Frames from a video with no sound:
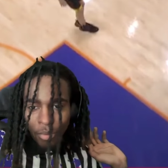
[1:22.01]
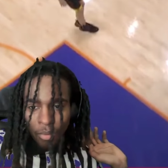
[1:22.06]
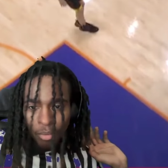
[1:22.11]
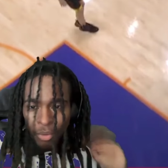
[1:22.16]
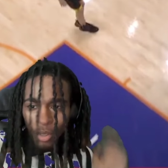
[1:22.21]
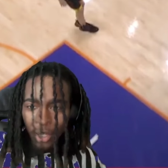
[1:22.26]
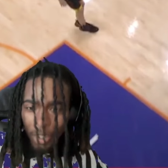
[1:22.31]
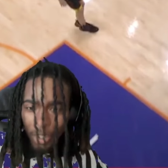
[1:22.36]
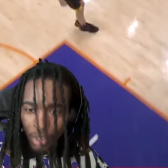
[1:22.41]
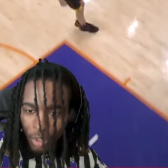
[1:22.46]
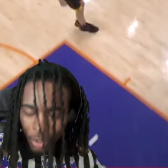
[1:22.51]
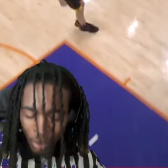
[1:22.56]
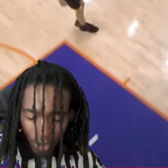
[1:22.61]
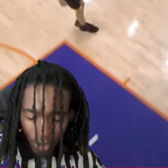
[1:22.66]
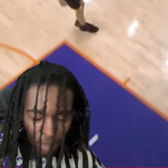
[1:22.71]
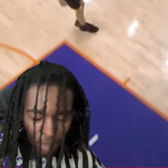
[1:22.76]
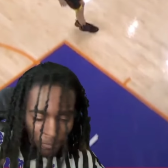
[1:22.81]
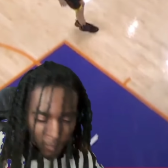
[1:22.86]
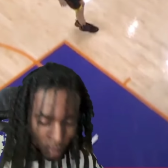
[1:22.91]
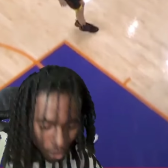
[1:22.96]
rings
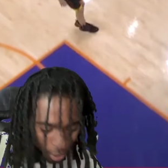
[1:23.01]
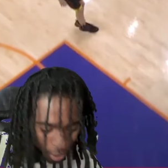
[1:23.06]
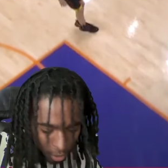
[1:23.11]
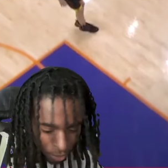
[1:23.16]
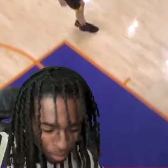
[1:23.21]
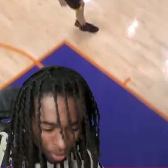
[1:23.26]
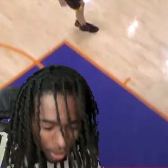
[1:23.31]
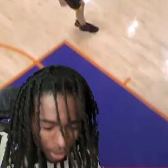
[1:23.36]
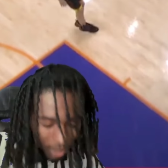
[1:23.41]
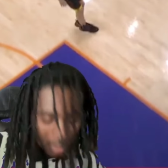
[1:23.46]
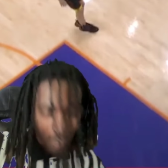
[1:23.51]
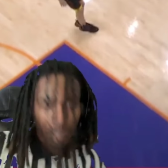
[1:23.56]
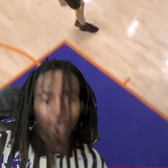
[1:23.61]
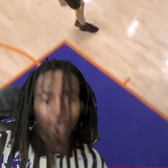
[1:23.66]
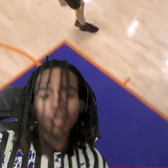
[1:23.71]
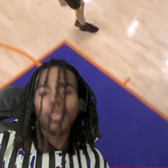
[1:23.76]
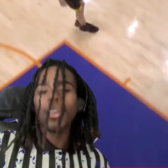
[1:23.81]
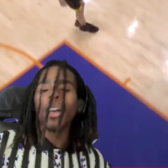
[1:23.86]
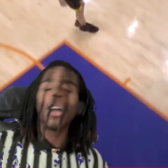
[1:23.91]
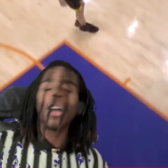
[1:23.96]
officially do not count.
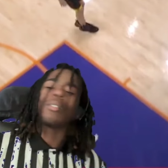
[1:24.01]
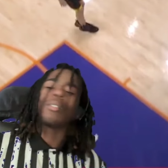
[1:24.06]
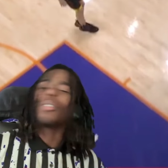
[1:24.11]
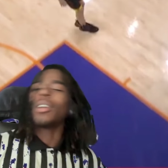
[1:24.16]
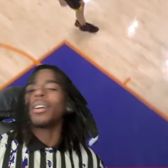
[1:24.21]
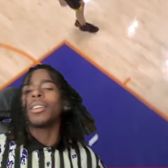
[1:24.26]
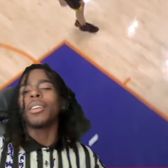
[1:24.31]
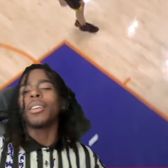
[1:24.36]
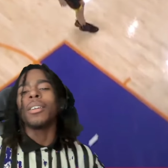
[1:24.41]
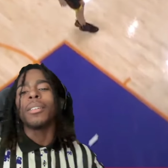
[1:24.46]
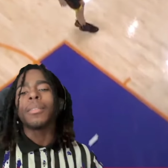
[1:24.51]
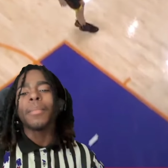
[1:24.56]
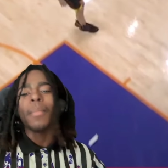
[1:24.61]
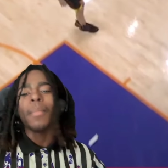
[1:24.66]
I do not care.